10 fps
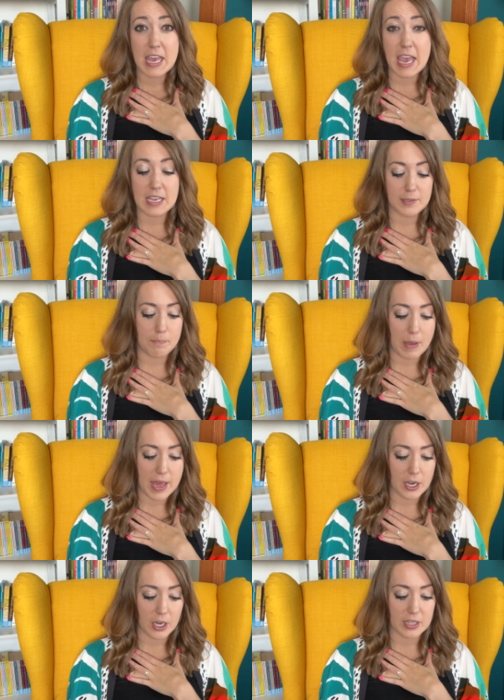is
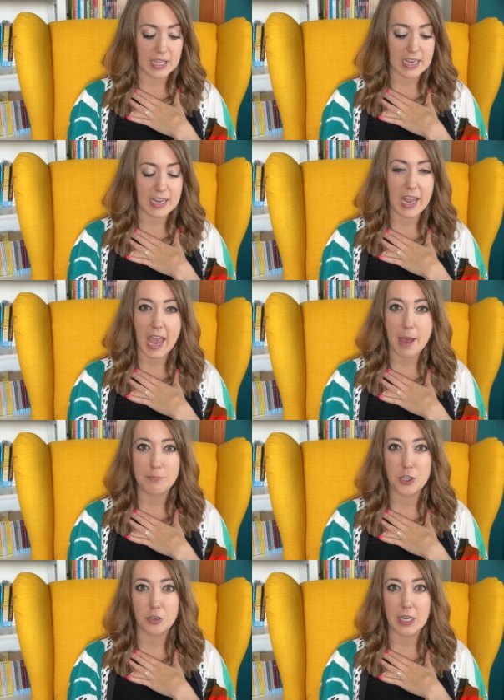better than
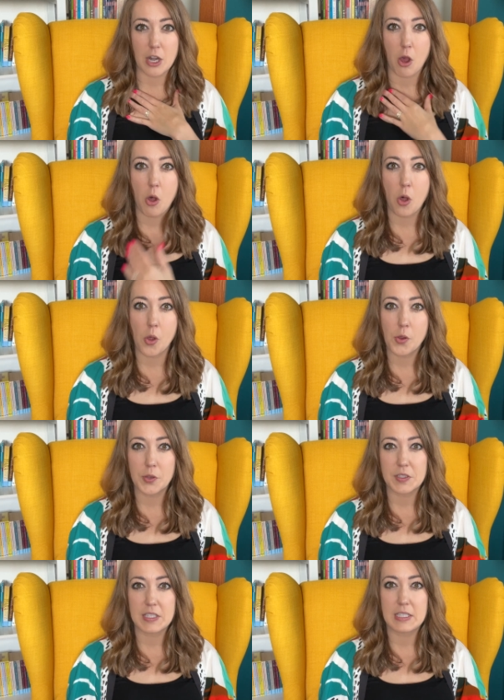capturing a
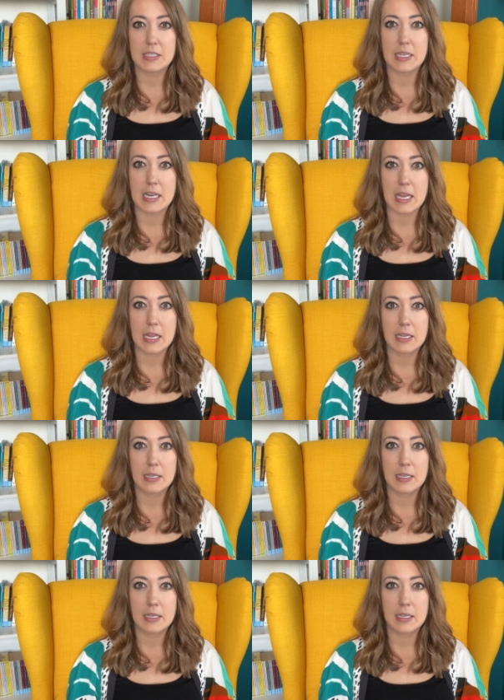whole city.